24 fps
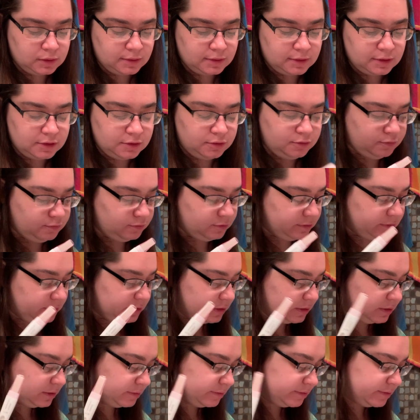I do feel
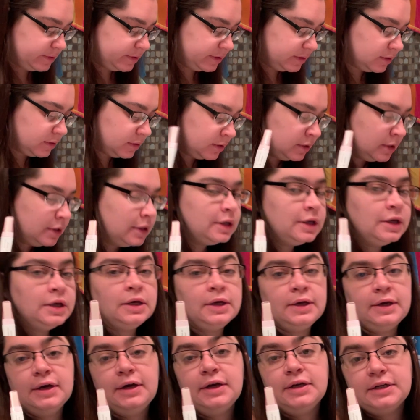like there's like
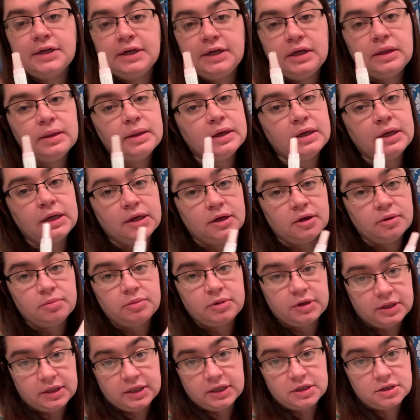a tiny line here, but
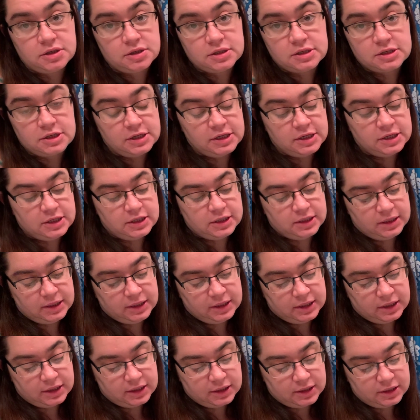I think it's just an indent
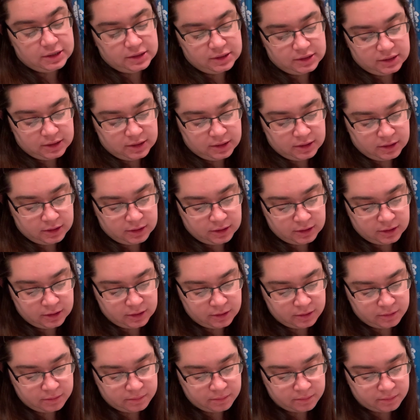line because
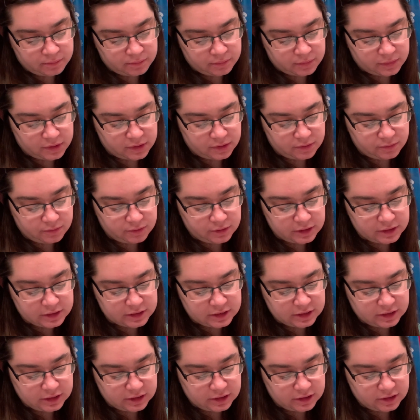I don't really see
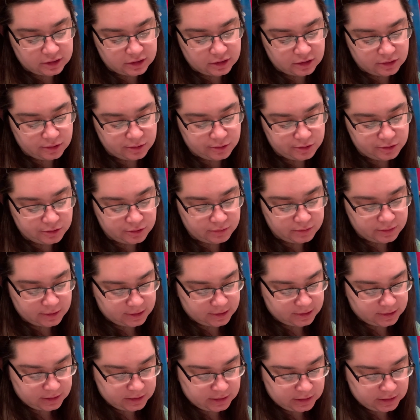any color to it.